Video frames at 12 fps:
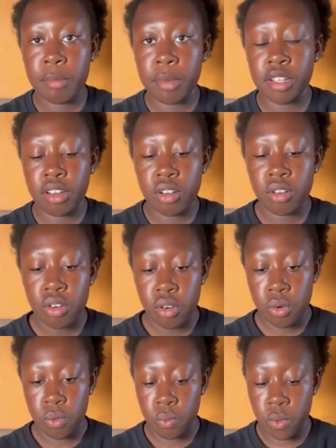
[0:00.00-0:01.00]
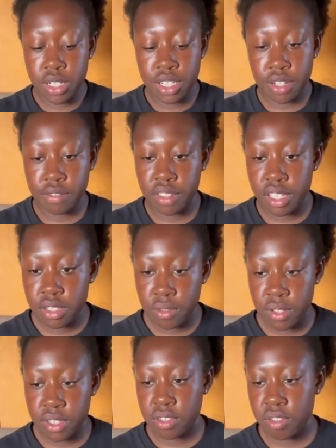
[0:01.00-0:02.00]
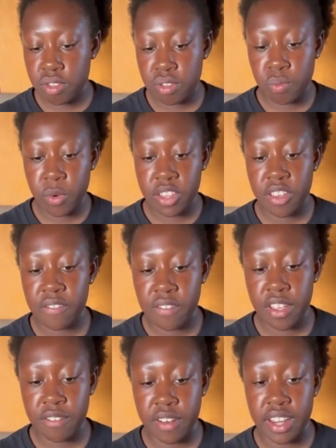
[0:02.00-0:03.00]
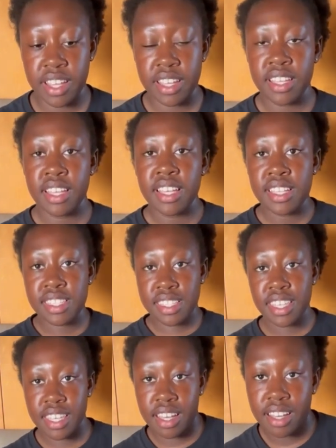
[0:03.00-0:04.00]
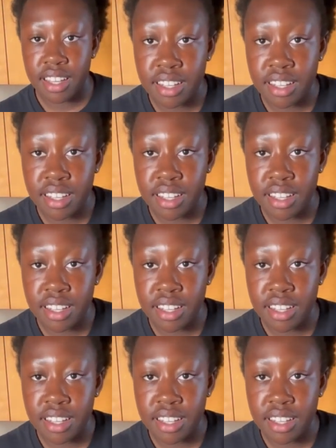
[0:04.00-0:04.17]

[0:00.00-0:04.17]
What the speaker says: below which of these crystals were your favorite. See ya.